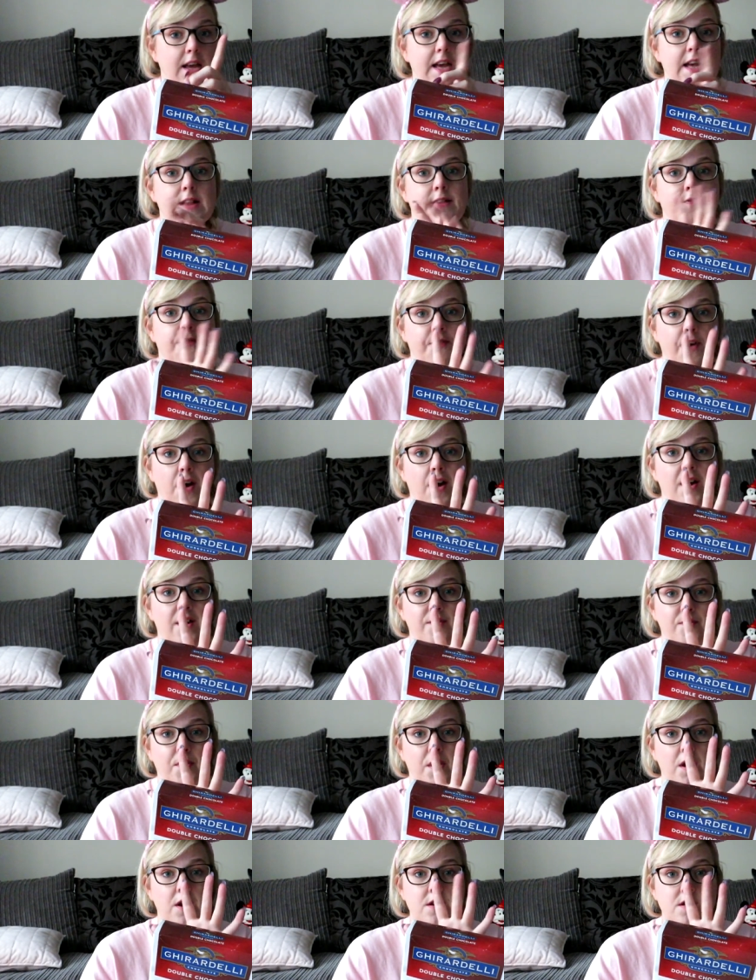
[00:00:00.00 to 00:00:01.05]
is five
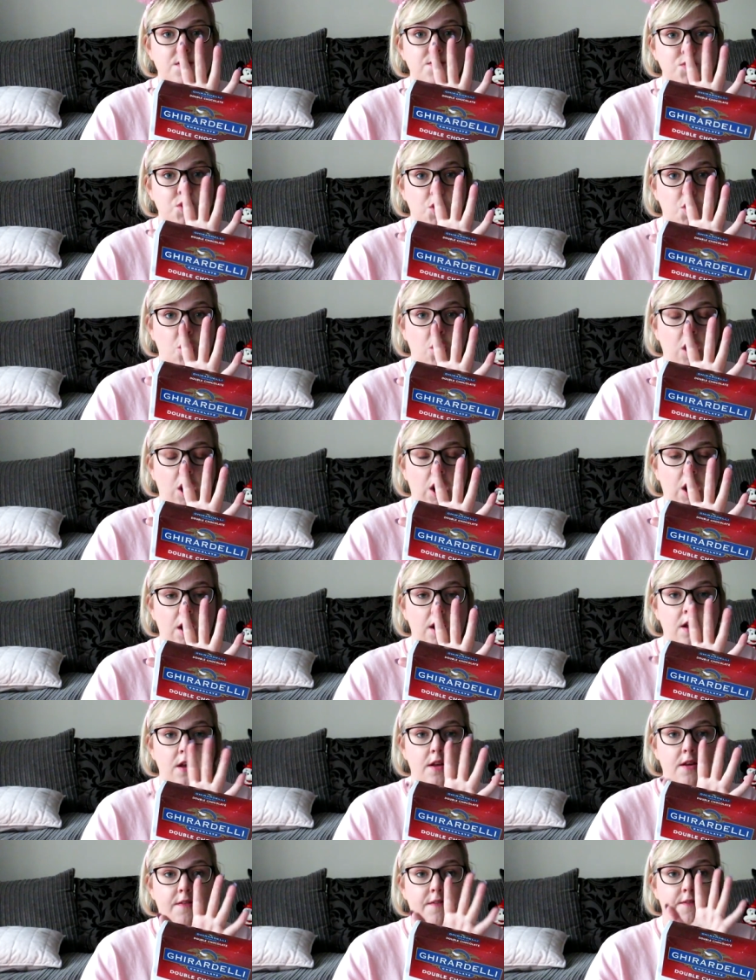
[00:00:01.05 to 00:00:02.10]
bars of chocolate.
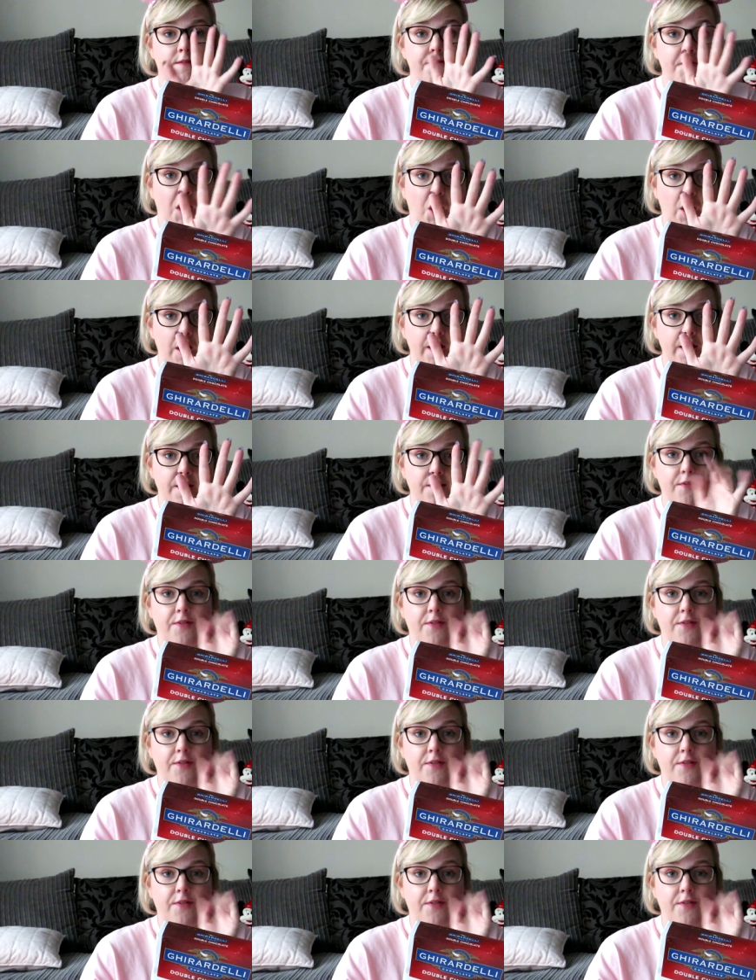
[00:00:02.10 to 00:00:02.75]
Five.